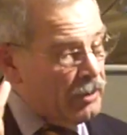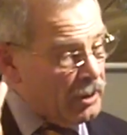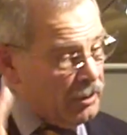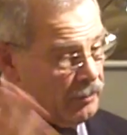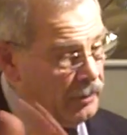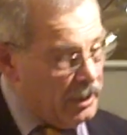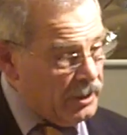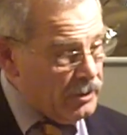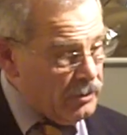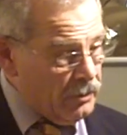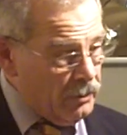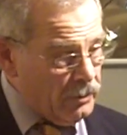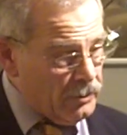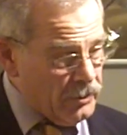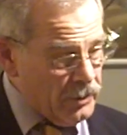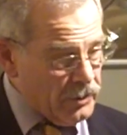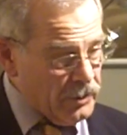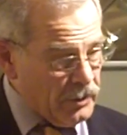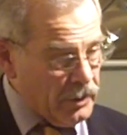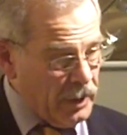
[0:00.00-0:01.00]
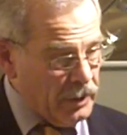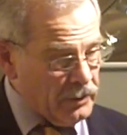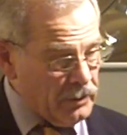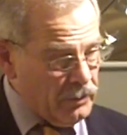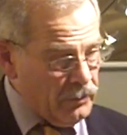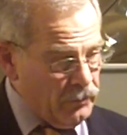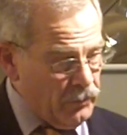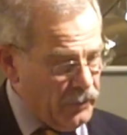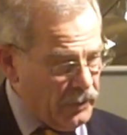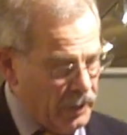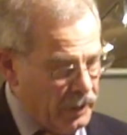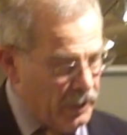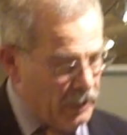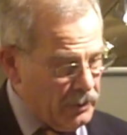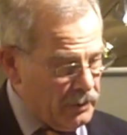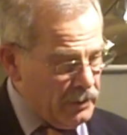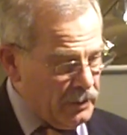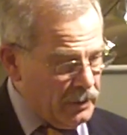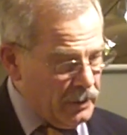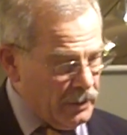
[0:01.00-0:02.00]
one of my soldiers got,
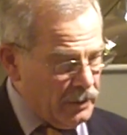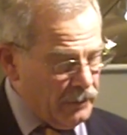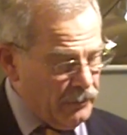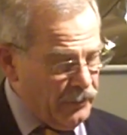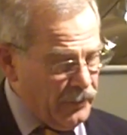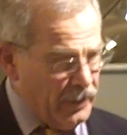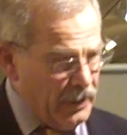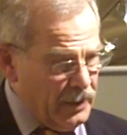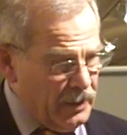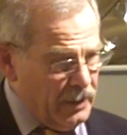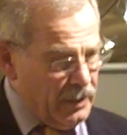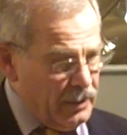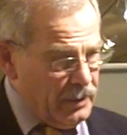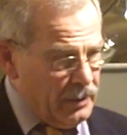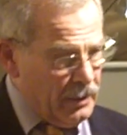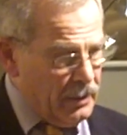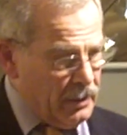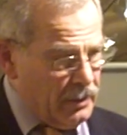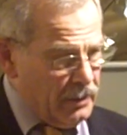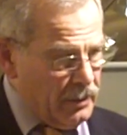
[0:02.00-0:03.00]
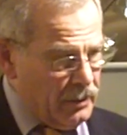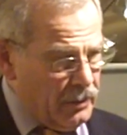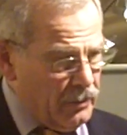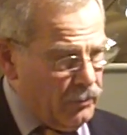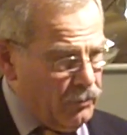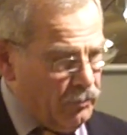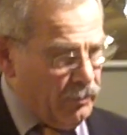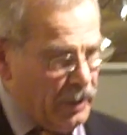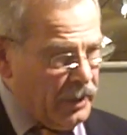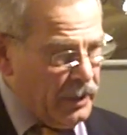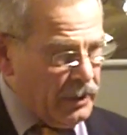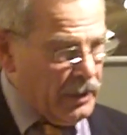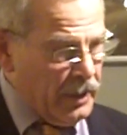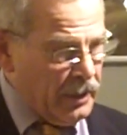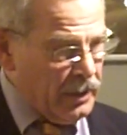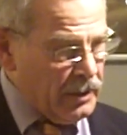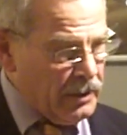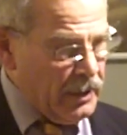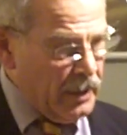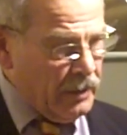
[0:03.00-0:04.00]
got um, really
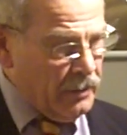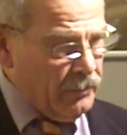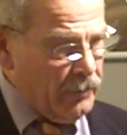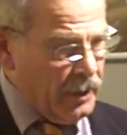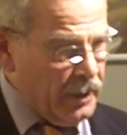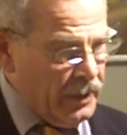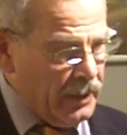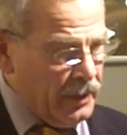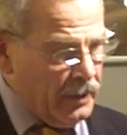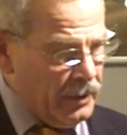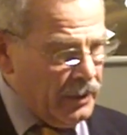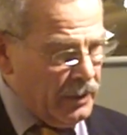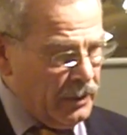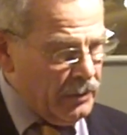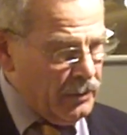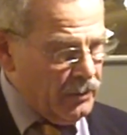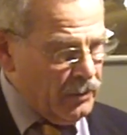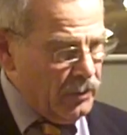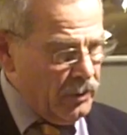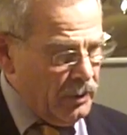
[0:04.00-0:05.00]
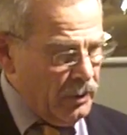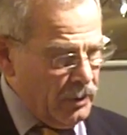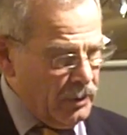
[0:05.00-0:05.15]
taken down by uh,